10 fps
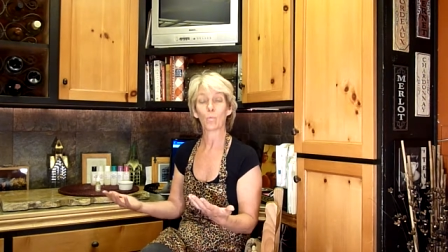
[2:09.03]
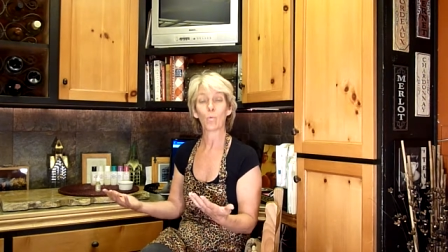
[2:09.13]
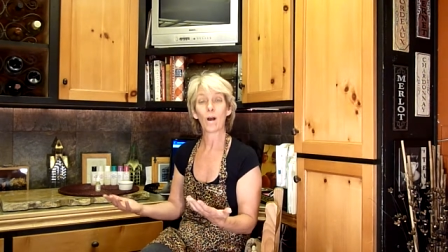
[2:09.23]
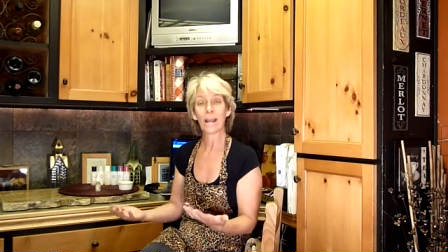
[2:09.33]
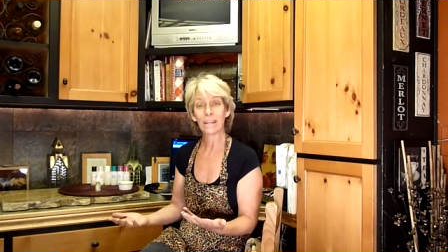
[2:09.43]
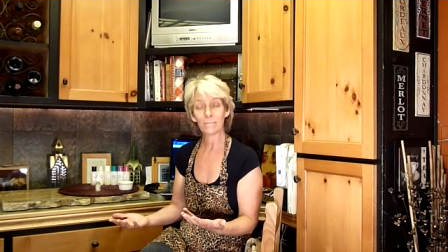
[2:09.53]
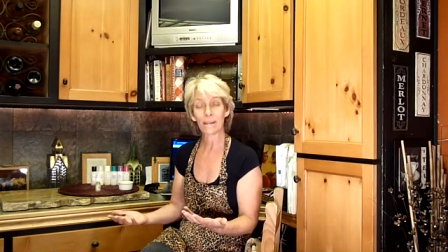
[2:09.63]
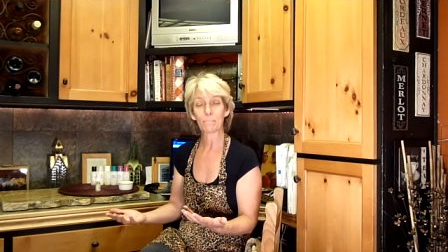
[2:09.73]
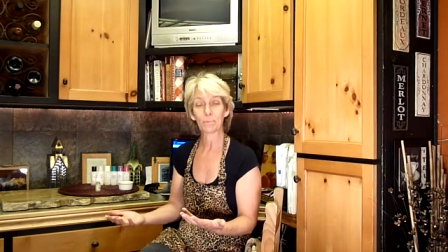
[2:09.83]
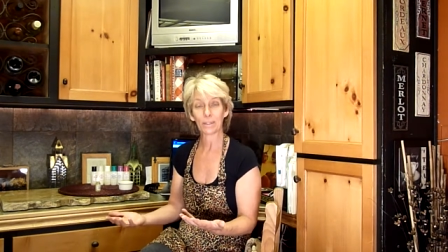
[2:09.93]
Why am I
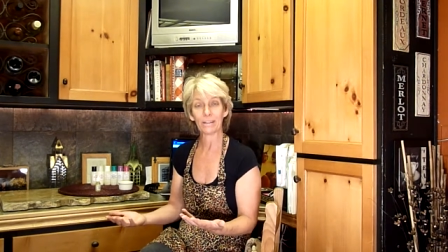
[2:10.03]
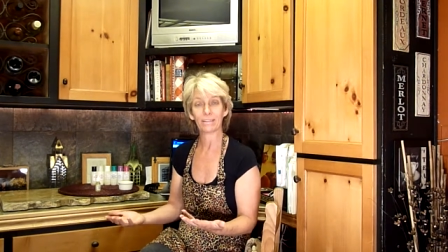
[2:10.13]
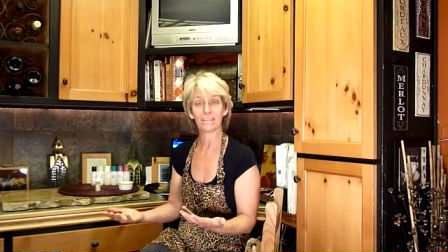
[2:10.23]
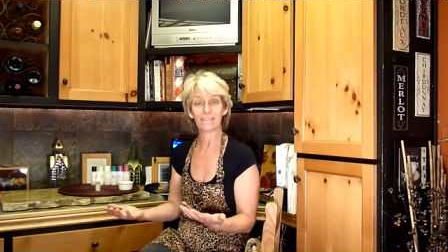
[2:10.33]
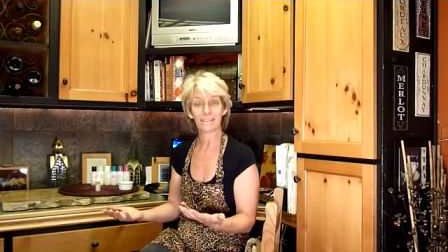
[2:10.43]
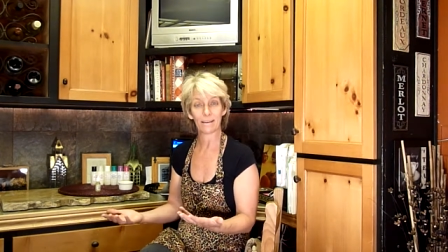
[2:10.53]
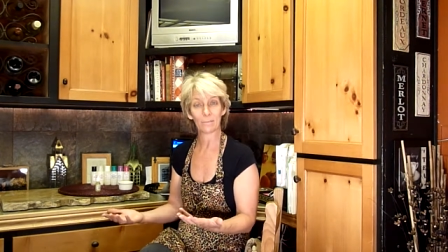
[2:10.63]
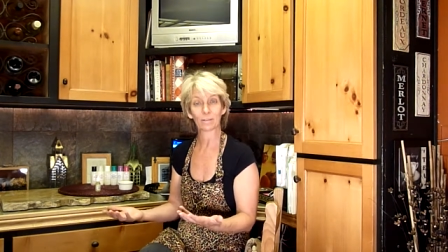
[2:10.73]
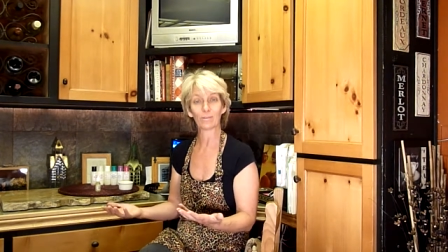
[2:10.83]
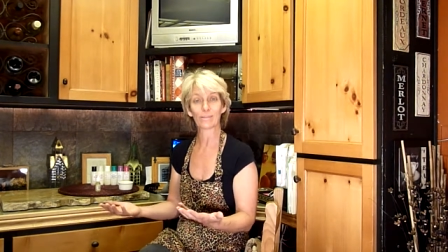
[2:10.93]
putting all these
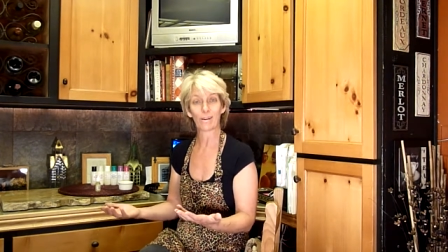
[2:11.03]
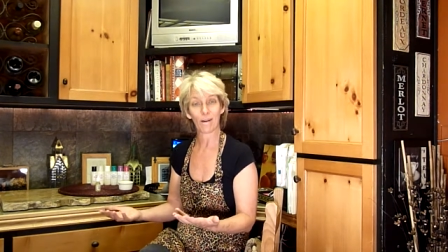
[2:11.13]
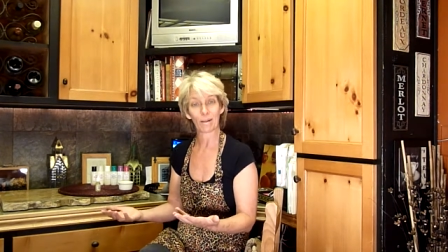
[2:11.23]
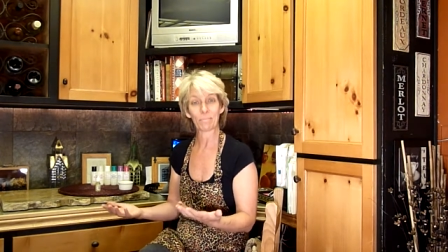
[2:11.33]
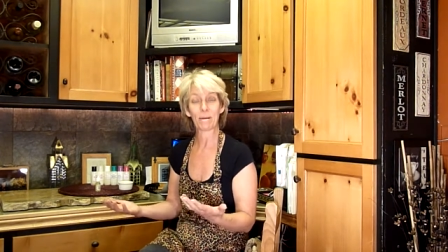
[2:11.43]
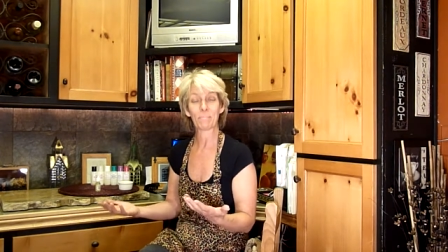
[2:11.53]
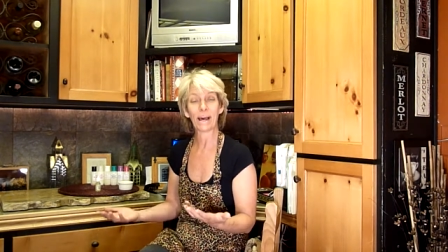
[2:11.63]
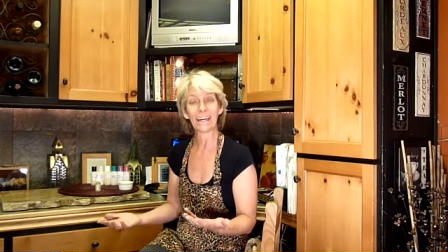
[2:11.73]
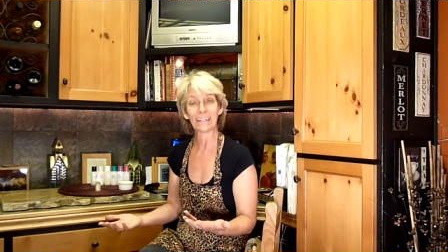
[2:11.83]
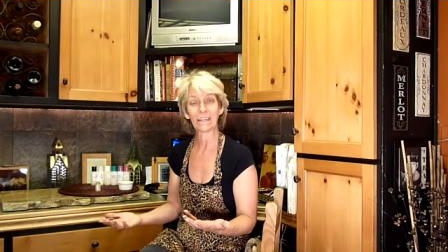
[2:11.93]
chemicals on my
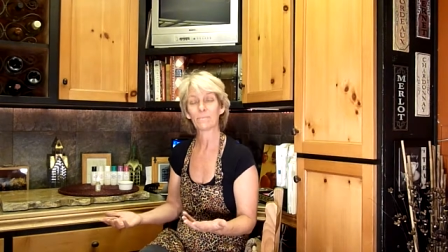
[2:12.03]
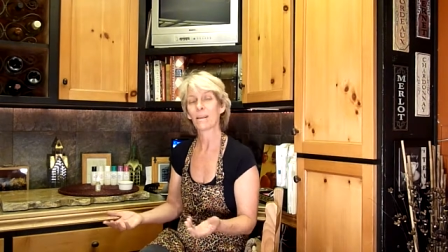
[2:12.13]
body?